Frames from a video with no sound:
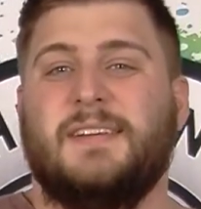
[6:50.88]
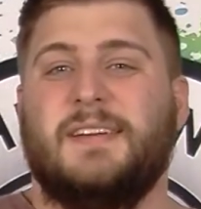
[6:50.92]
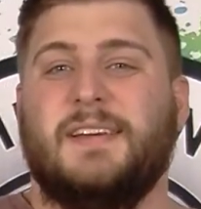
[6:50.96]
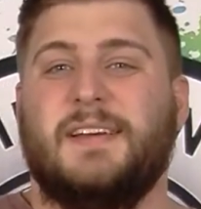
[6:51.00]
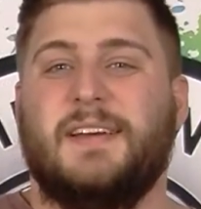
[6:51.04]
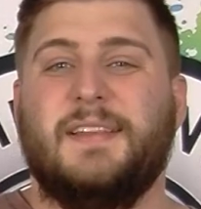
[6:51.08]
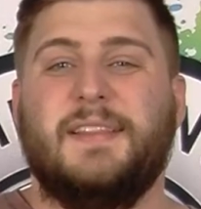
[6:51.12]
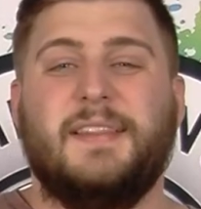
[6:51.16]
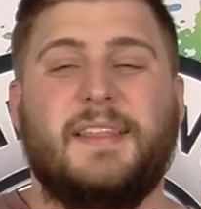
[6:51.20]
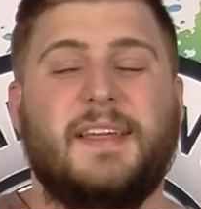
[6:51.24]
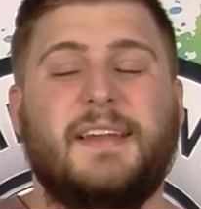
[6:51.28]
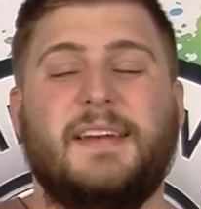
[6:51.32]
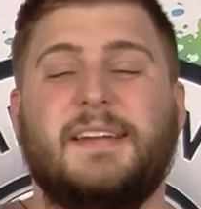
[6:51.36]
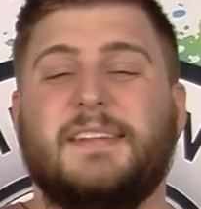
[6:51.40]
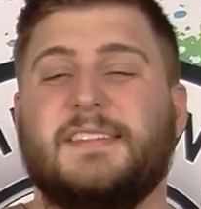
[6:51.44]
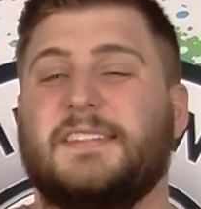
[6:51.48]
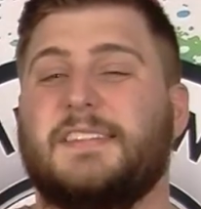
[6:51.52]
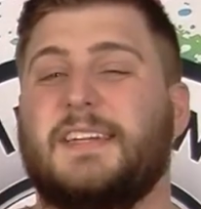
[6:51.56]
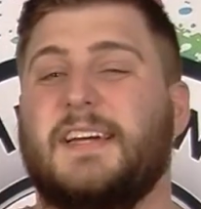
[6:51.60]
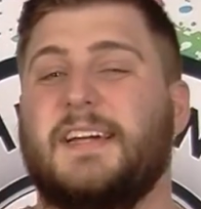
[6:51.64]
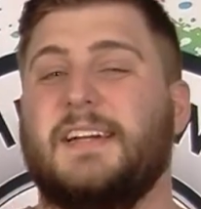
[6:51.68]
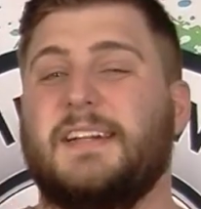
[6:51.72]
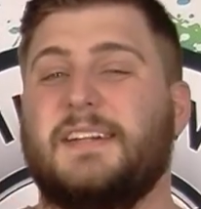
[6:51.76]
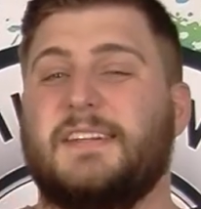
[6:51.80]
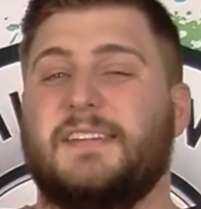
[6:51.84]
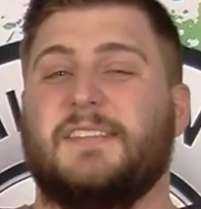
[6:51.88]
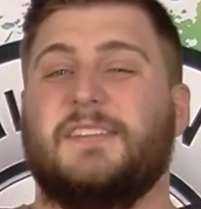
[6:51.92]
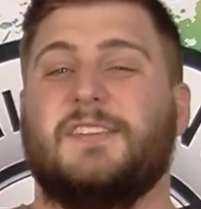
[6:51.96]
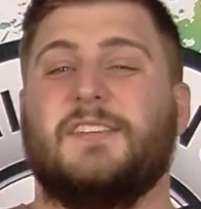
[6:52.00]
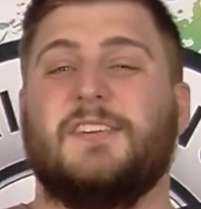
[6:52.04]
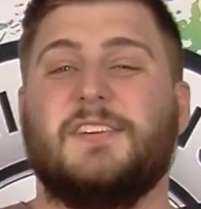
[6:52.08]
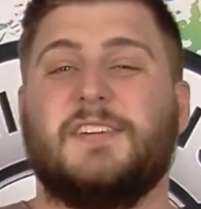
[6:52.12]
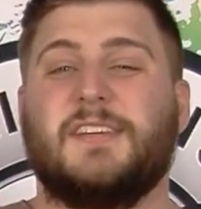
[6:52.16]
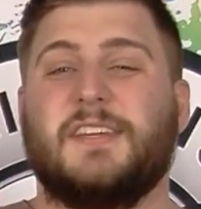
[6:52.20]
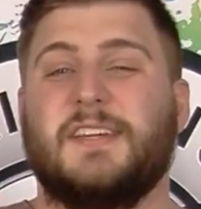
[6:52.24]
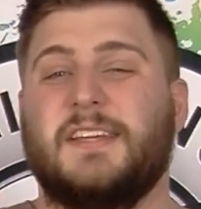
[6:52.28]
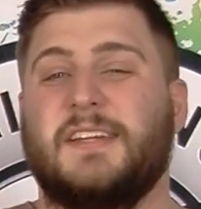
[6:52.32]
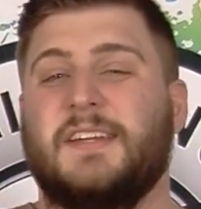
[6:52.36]
And they decided to
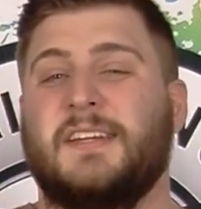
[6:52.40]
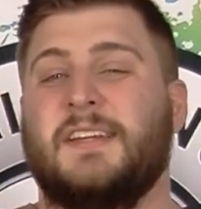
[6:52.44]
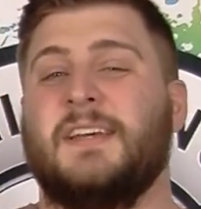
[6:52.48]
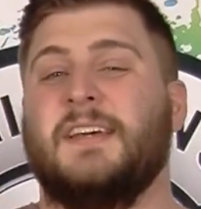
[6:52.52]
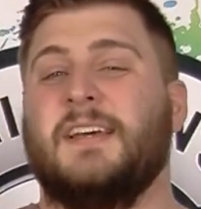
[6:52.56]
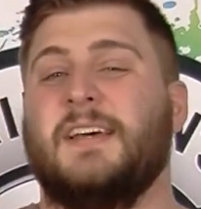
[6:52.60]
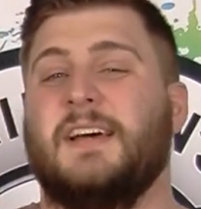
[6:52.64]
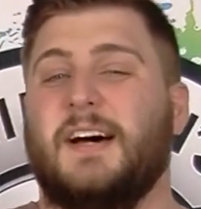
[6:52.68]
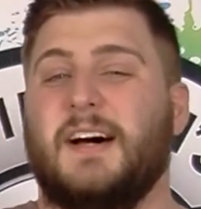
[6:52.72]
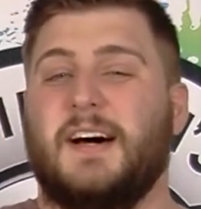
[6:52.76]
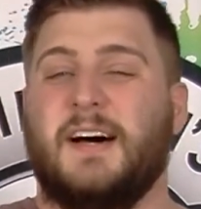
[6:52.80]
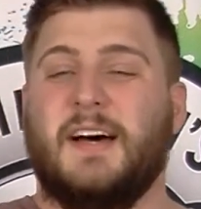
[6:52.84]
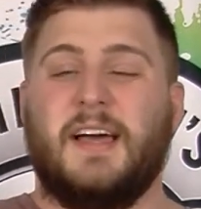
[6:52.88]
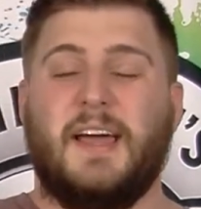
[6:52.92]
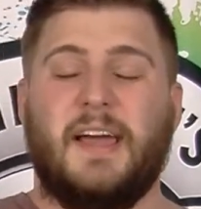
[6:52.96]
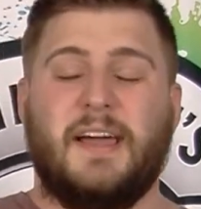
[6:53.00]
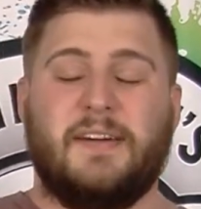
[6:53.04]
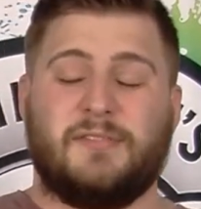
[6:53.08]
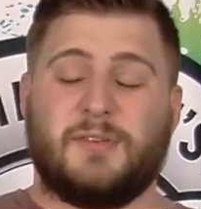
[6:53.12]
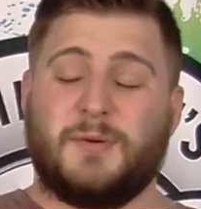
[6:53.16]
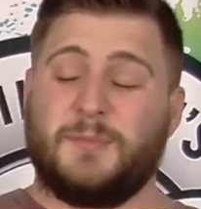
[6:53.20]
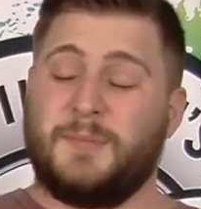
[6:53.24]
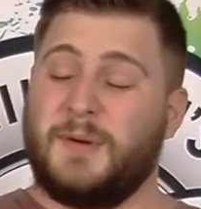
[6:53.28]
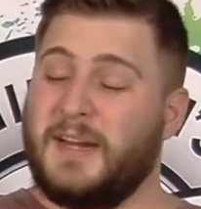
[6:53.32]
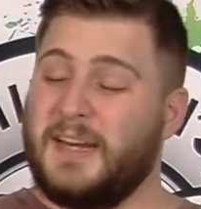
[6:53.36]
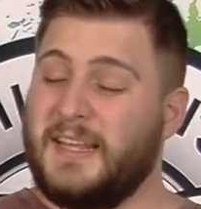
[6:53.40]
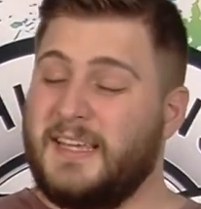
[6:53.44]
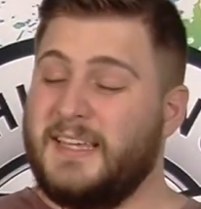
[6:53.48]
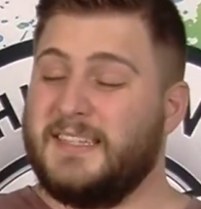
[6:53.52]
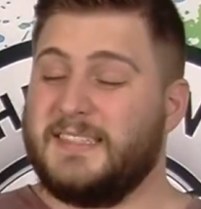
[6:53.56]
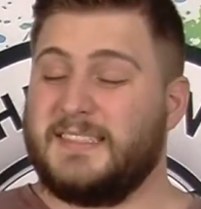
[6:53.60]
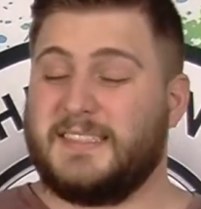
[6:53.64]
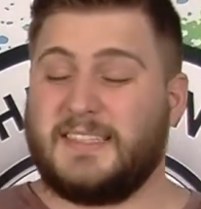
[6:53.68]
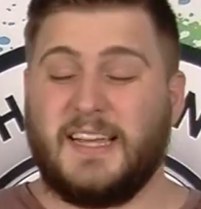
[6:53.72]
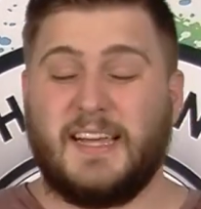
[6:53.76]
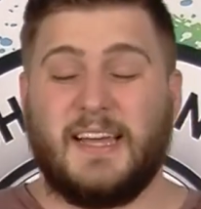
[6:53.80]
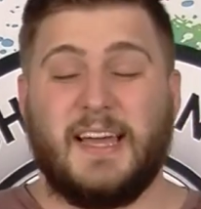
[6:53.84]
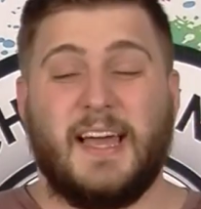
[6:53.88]
look at everybody
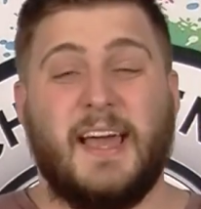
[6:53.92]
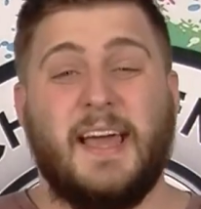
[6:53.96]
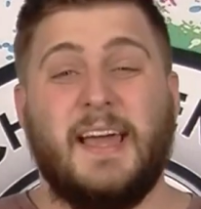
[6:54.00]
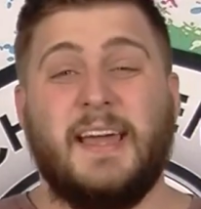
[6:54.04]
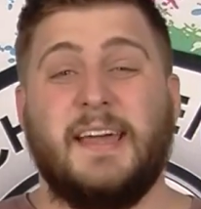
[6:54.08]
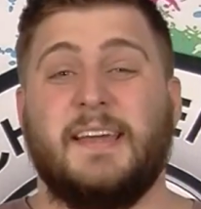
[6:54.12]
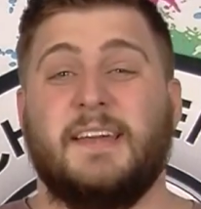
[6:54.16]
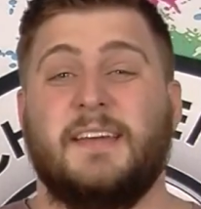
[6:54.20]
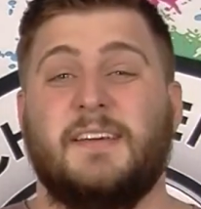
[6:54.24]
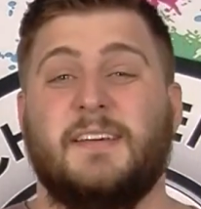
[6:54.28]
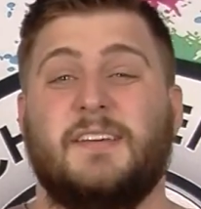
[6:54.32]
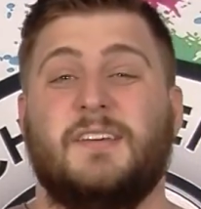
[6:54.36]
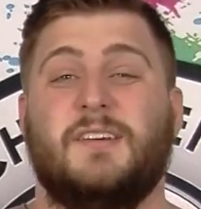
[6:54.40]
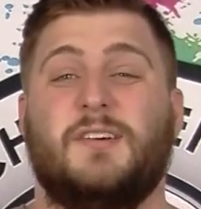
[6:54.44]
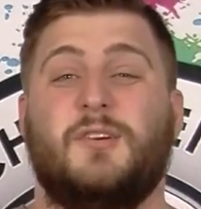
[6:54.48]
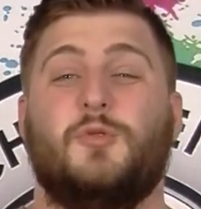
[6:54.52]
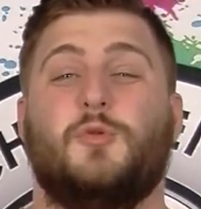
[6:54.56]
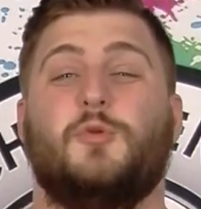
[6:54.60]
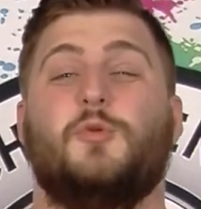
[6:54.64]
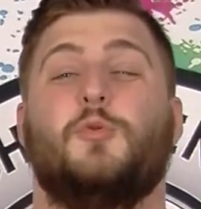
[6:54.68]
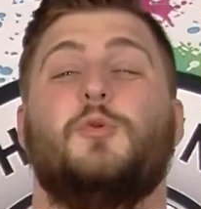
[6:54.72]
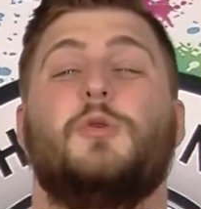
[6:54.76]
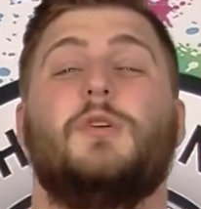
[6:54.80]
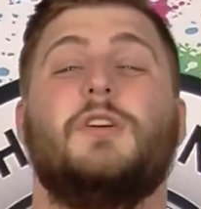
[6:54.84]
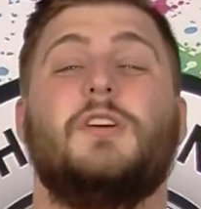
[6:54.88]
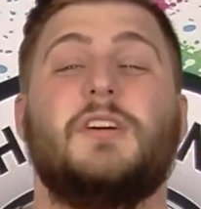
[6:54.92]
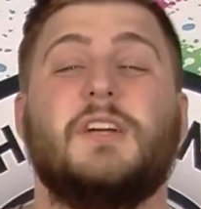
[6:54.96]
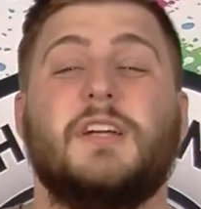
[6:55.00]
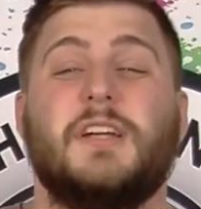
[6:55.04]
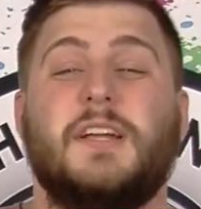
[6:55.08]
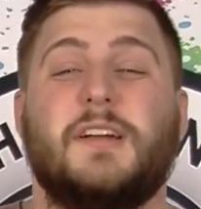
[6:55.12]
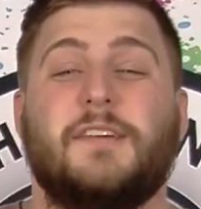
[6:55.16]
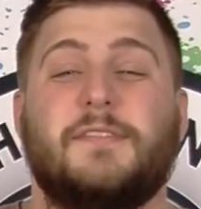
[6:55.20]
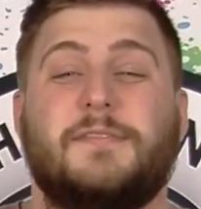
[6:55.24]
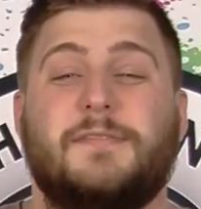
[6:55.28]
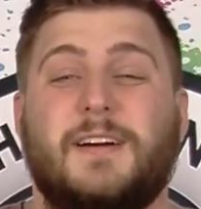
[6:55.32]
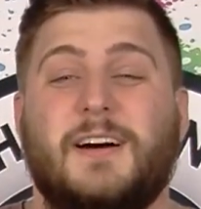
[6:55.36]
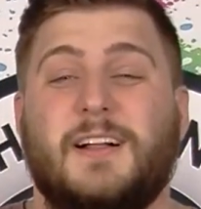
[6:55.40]
and say, hey, we're
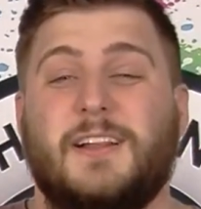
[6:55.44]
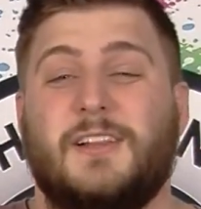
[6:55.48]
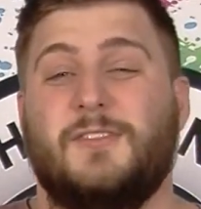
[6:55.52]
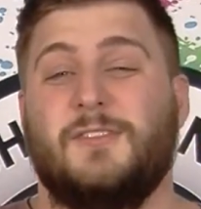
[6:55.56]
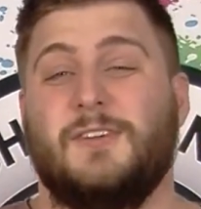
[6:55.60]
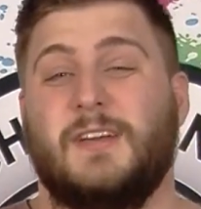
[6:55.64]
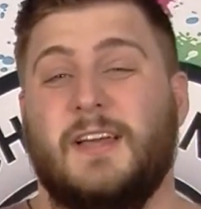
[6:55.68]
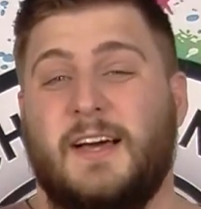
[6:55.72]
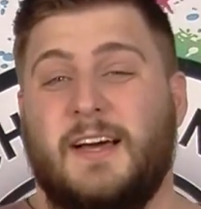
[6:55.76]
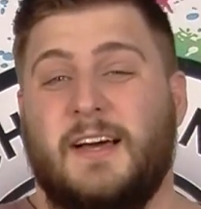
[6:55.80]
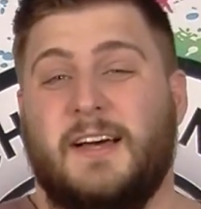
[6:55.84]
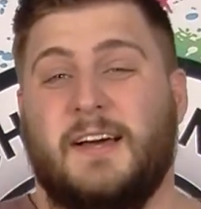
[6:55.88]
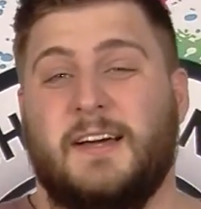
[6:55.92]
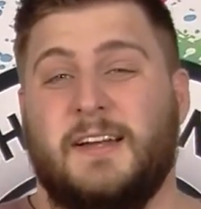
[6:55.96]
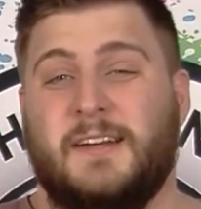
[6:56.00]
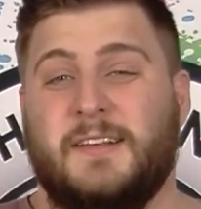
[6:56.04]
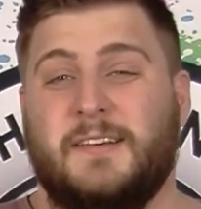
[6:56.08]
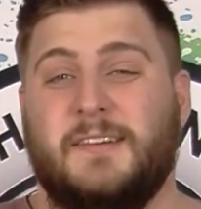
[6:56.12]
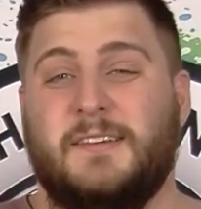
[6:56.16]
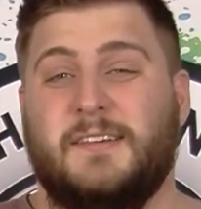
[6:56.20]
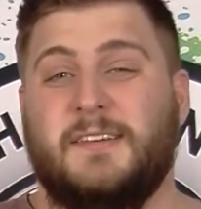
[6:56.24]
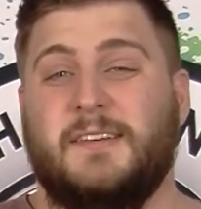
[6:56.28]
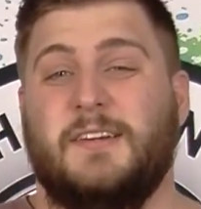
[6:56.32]
gonna follow God.